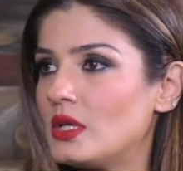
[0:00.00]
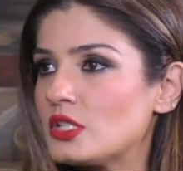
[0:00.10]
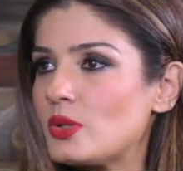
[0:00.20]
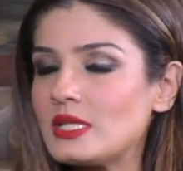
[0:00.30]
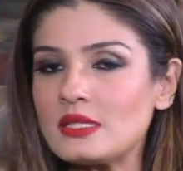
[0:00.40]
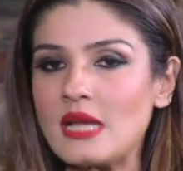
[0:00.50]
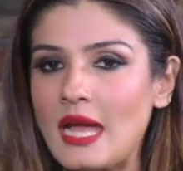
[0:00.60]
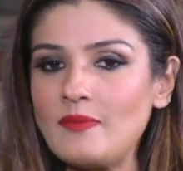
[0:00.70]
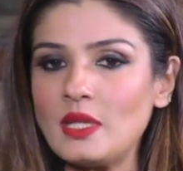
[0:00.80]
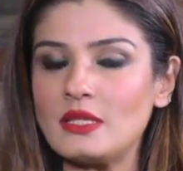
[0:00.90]
So it's
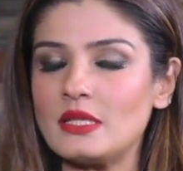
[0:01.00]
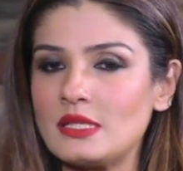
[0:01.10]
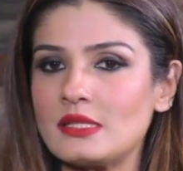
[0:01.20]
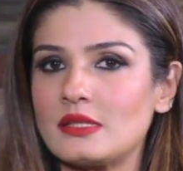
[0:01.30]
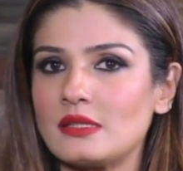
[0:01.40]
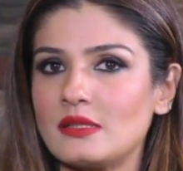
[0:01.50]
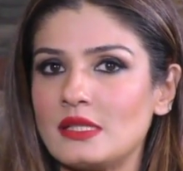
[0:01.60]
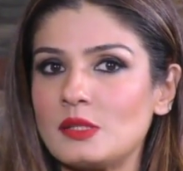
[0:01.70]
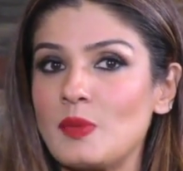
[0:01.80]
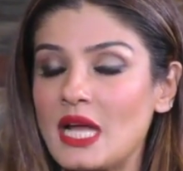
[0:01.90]
time that
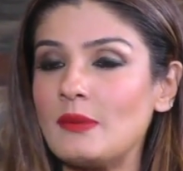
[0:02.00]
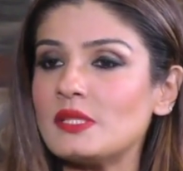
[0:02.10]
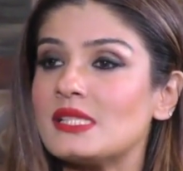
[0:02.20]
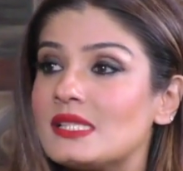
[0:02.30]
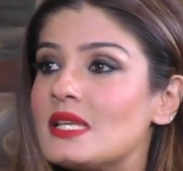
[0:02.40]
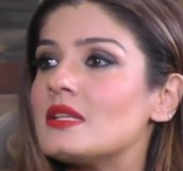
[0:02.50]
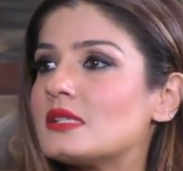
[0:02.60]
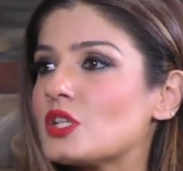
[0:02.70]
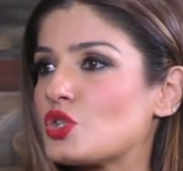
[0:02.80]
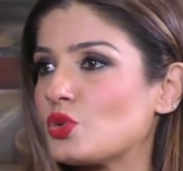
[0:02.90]
this becomes a
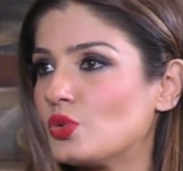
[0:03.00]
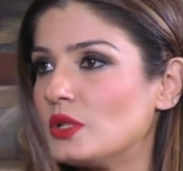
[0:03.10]
serious issue.